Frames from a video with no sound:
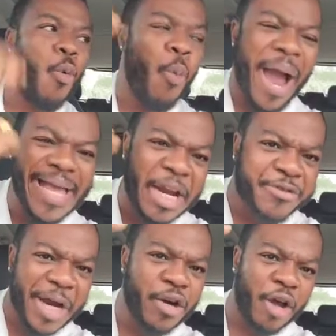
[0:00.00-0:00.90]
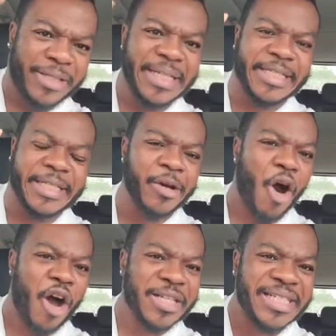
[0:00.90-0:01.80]
Why you dreadlocks in Tino
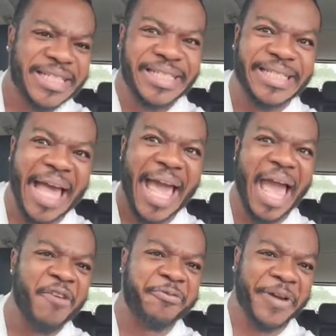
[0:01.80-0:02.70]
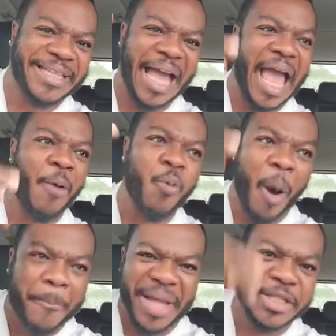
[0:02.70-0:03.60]
on certain fata and
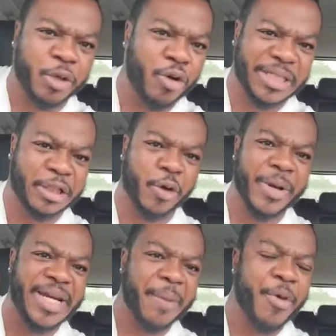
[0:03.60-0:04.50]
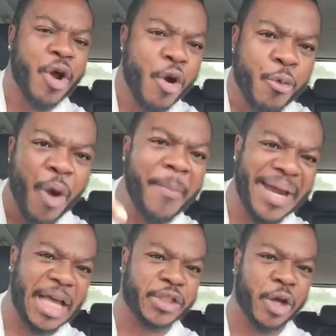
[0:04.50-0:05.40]
what Pentecost are sorry demo,
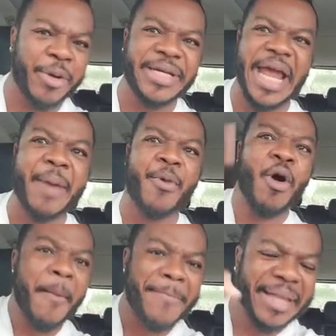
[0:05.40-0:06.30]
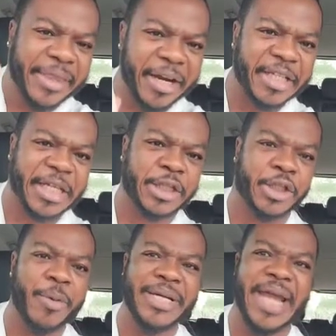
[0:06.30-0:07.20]
Roman are sorry demo, Methodist are
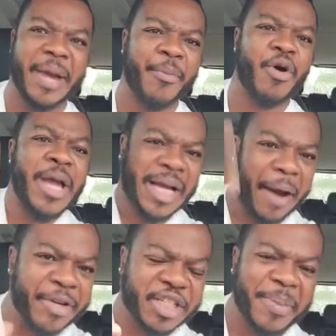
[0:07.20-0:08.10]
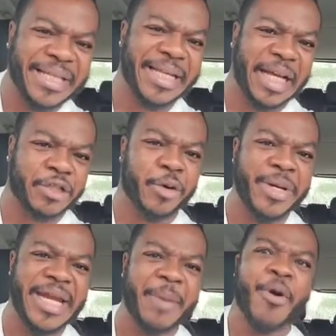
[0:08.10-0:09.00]
sorry demo, charismatic are
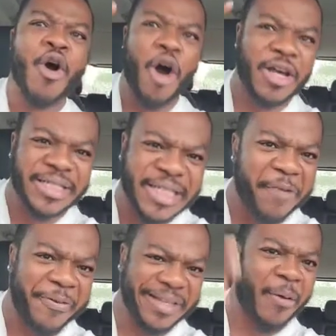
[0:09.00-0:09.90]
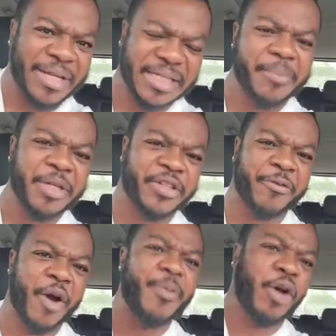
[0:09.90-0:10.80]
sorry demo, on certain fata assemblies
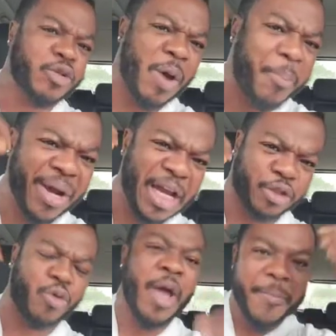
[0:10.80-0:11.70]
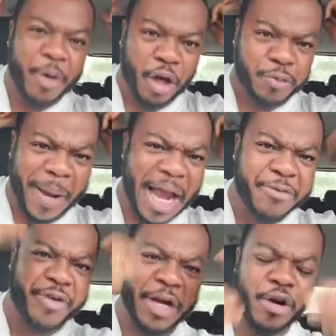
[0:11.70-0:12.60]
of God because we're born as so because why you
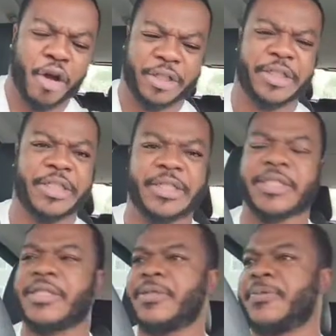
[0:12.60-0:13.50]
dreadlocks.